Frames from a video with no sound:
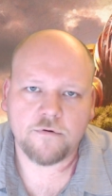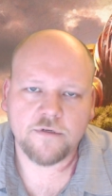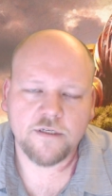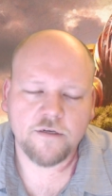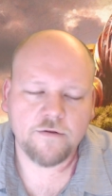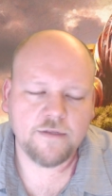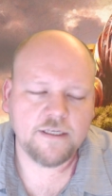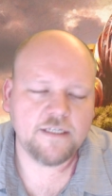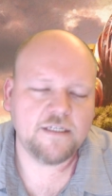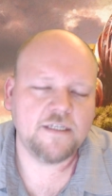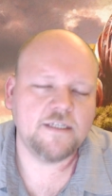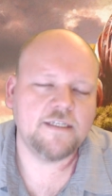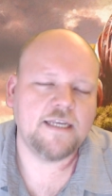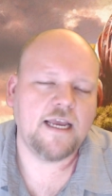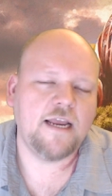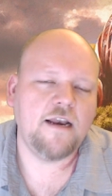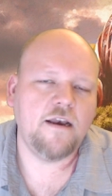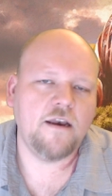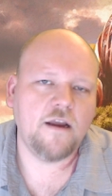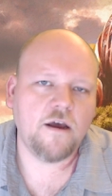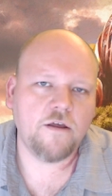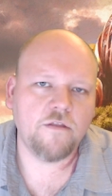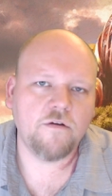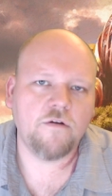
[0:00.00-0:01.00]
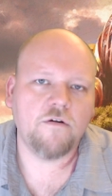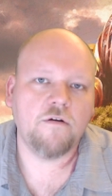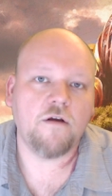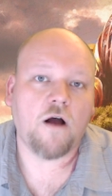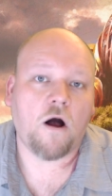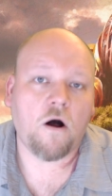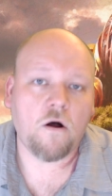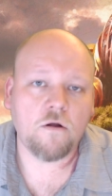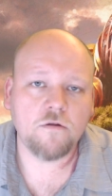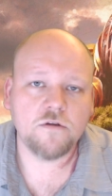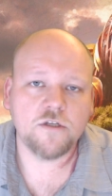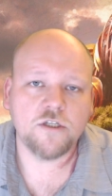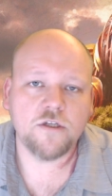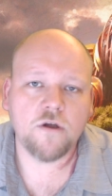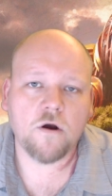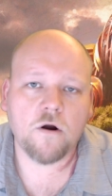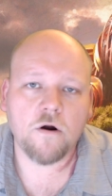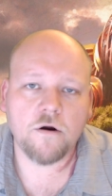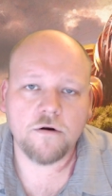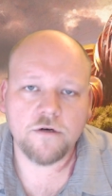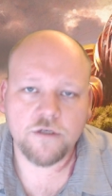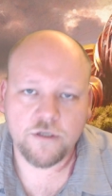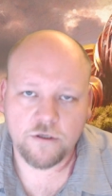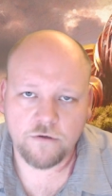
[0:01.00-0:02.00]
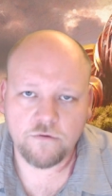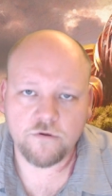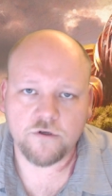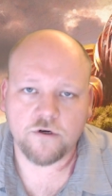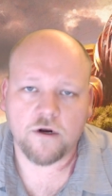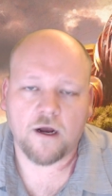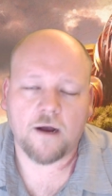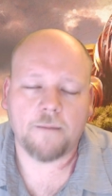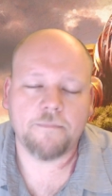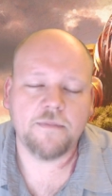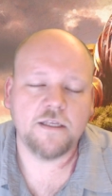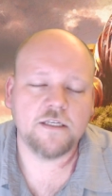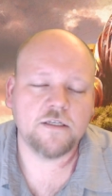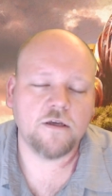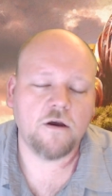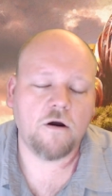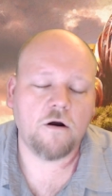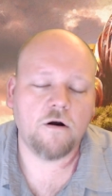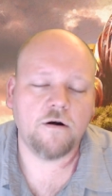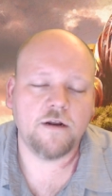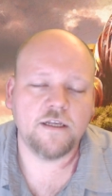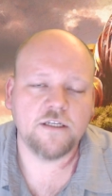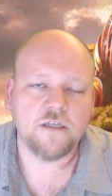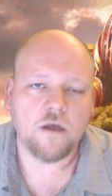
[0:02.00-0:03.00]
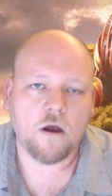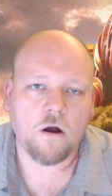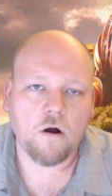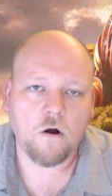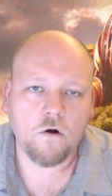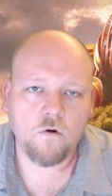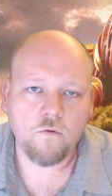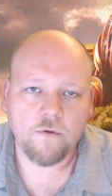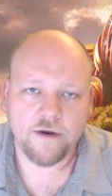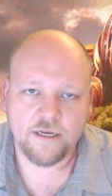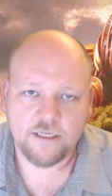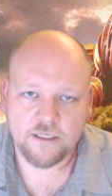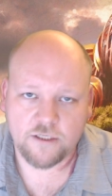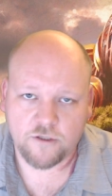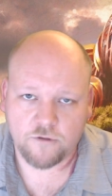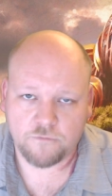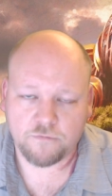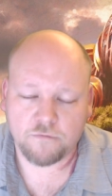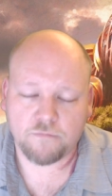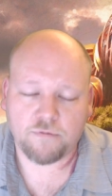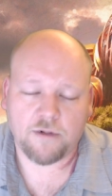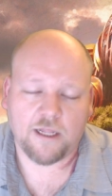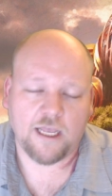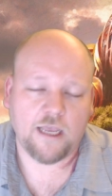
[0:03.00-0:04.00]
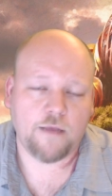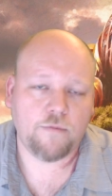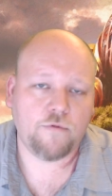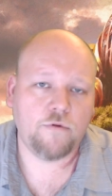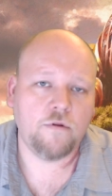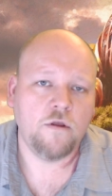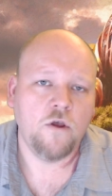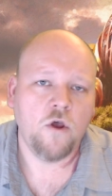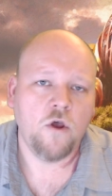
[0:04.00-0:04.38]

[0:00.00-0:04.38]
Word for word: So this is another all-star 2-drop. This card is always super playable.